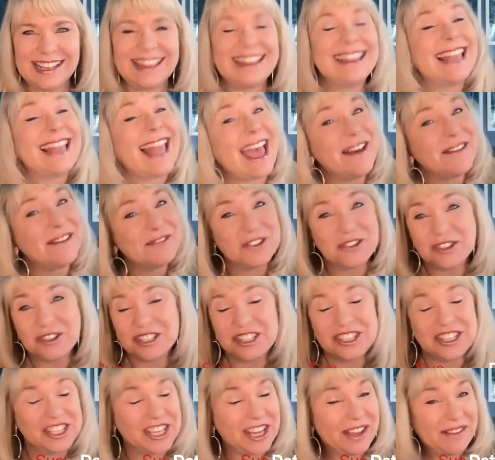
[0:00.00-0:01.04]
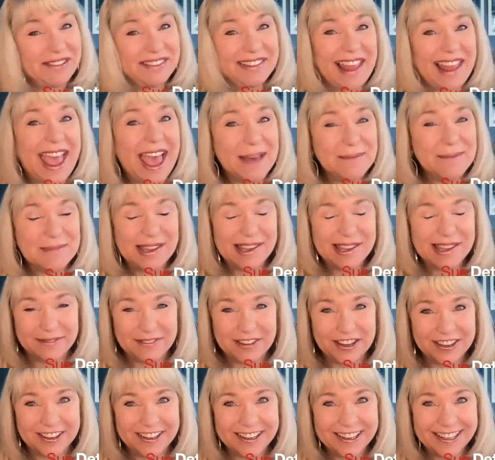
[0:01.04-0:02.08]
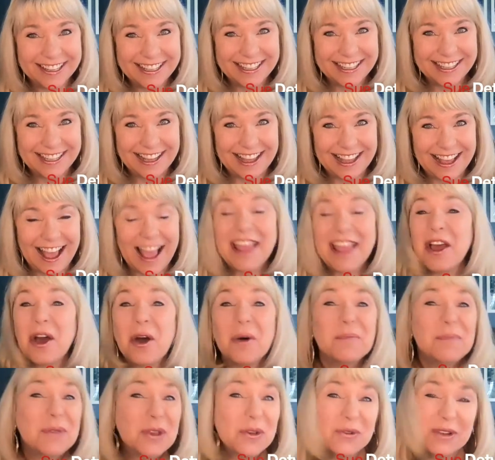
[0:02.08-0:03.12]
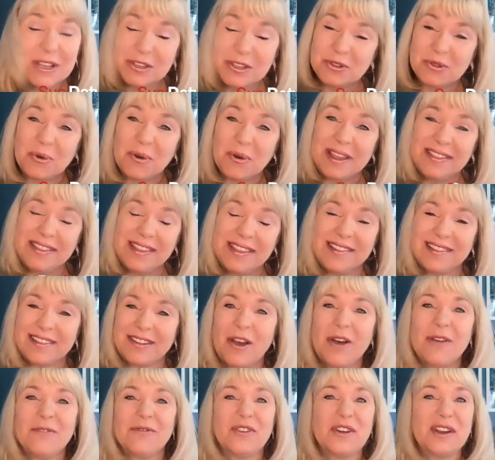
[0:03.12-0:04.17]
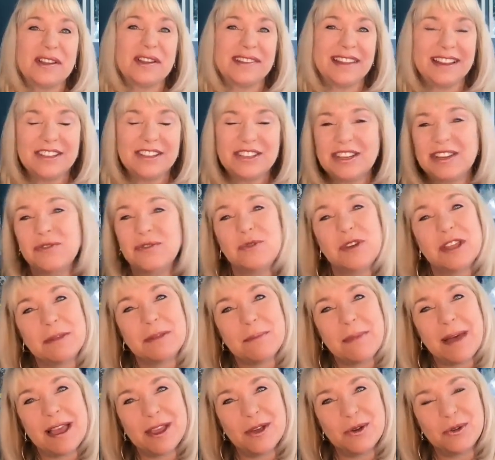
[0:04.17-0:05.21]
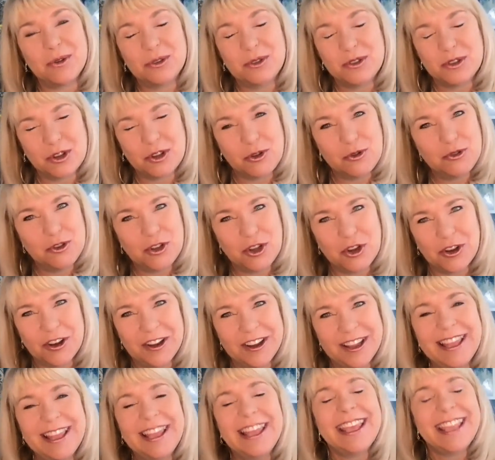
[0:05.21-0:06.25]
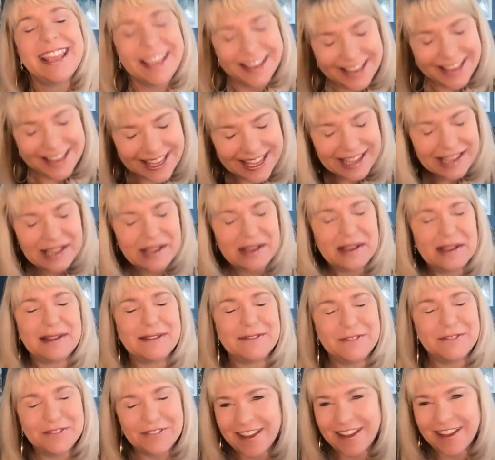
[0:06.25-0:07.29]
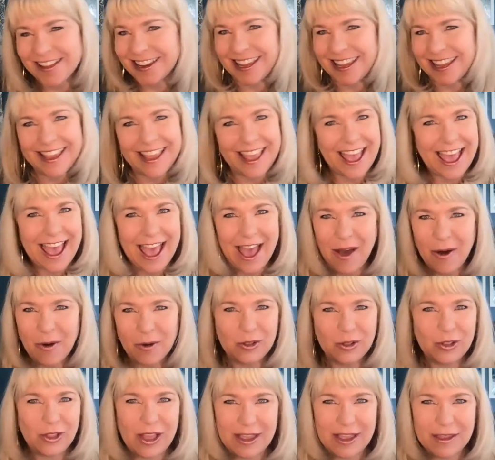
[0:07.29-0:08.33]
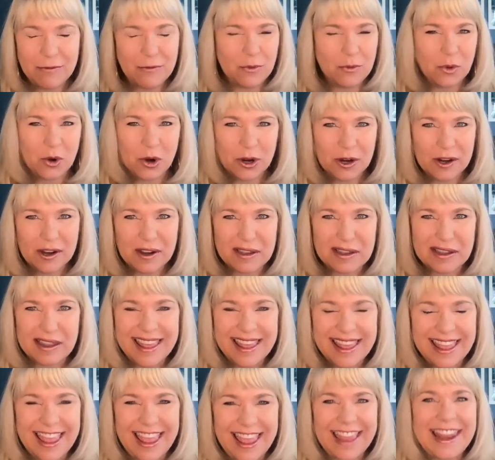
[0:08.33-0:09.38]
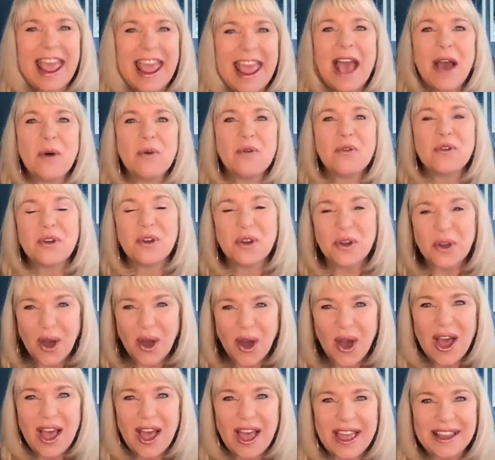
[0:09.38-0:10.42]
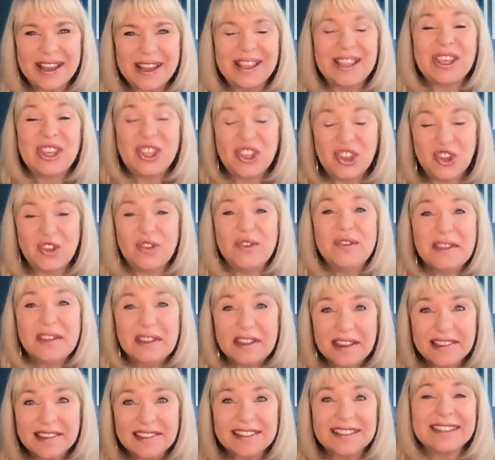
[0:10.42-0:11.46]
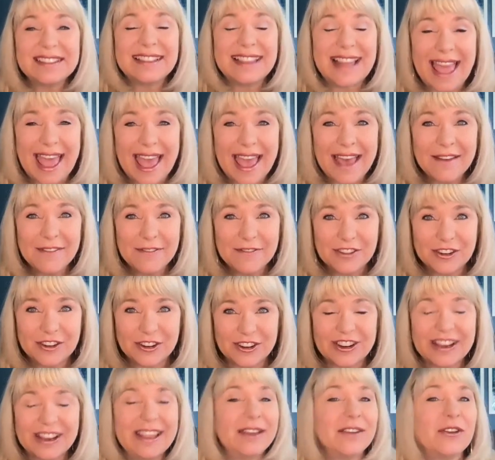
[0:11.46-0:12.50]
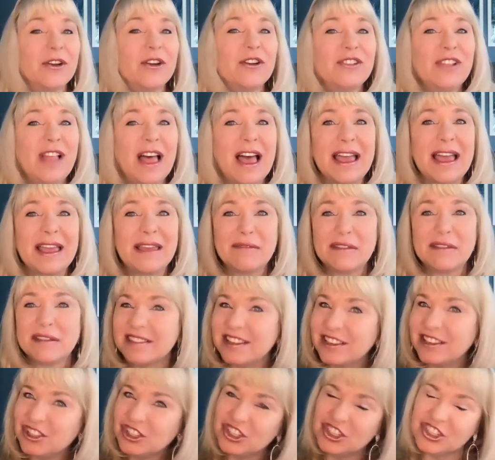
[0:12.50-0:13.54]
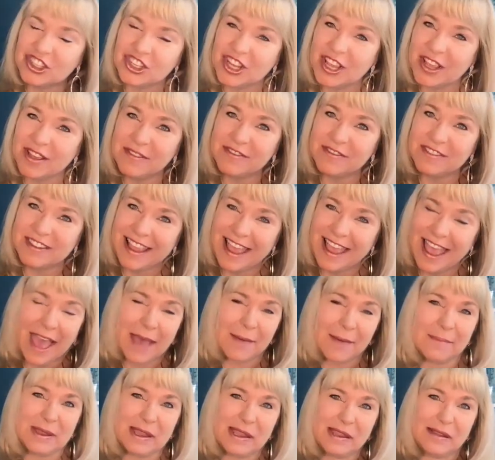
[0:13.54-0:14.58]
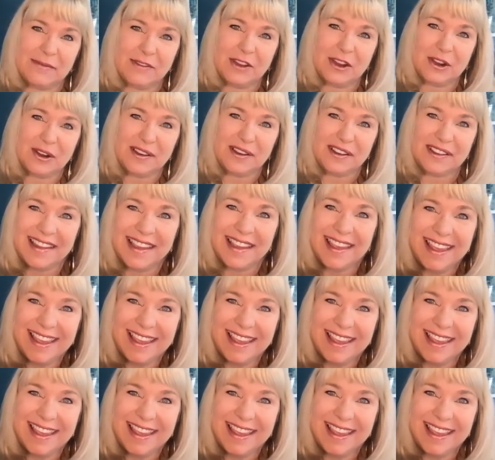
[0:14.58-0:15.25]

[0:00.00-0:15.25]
Laughter shifts atmosphere. I hope you enjoyed this conversation with Michael Jr. It is funny how life works and how God uses laughter in our lives to shift atmospheres.